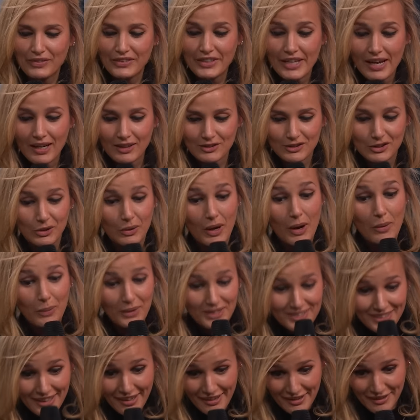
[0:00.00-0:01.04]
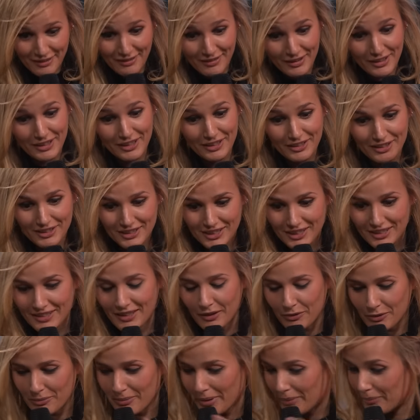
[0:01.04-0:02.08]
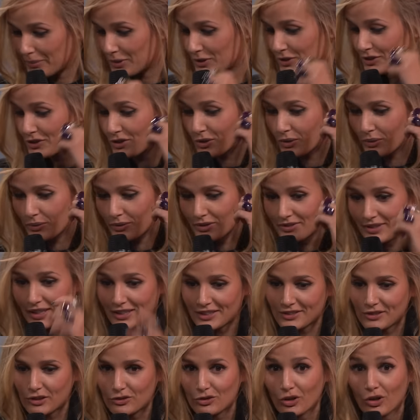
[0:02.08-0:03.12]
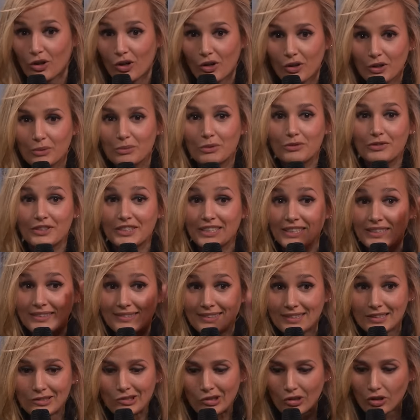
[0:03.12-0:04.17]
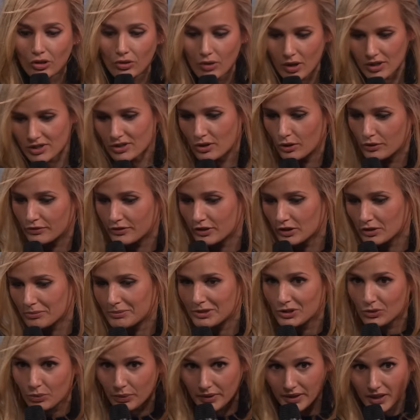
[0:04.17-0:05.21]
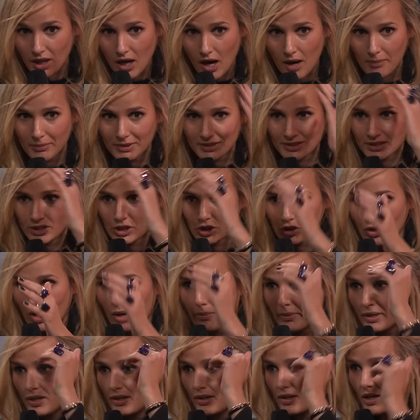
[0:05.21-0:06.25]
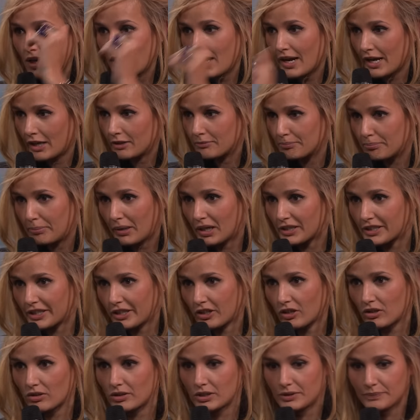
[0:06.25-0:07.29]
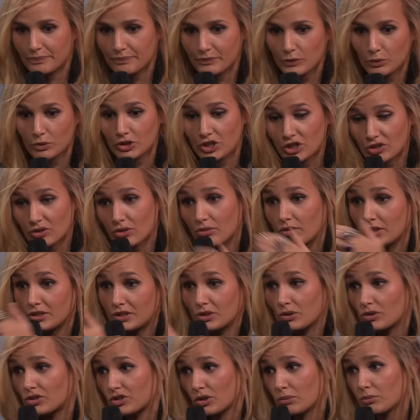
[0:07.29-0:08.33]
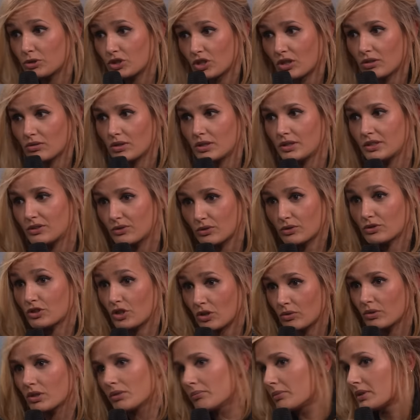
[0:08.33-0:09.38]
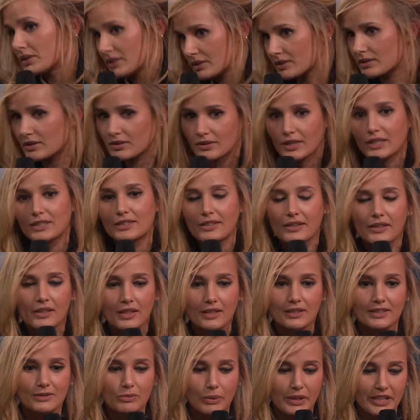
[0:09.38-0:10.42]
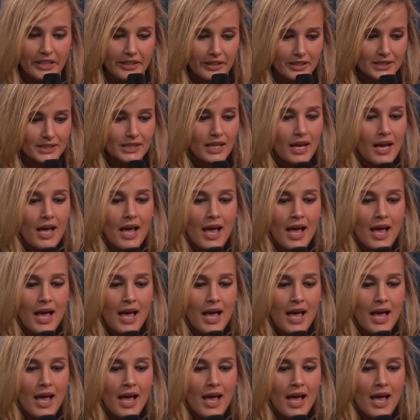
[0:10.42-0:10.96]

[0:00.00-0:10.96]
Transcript: yeah, so I was getting there indeed, I remember. So that's not a horror movie. It is a crossover between comedy, drama, and body horror, which is already a subgenre in the genre, but that's, that's what it is.